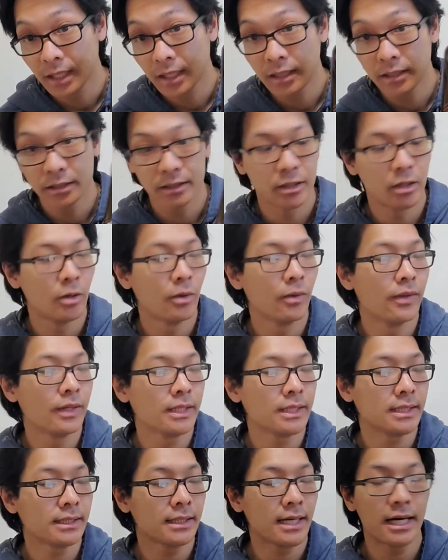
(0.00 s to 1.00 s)
So
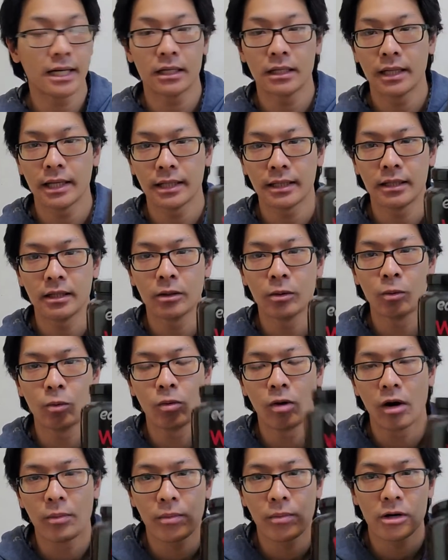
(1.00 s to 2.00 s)
this is kind of like the
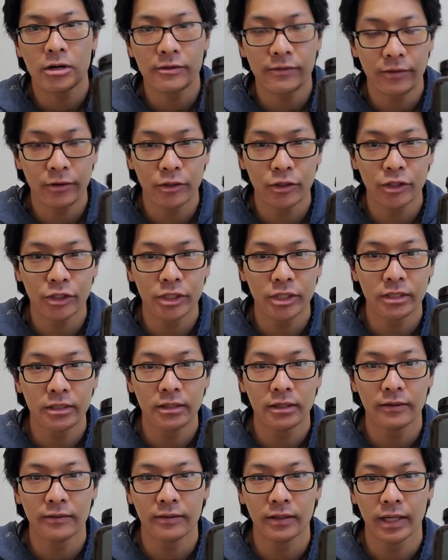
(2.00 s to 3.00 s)
Walmart version
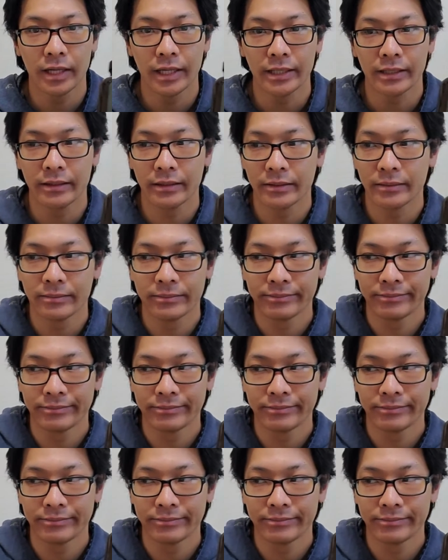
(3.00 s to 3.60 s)
of like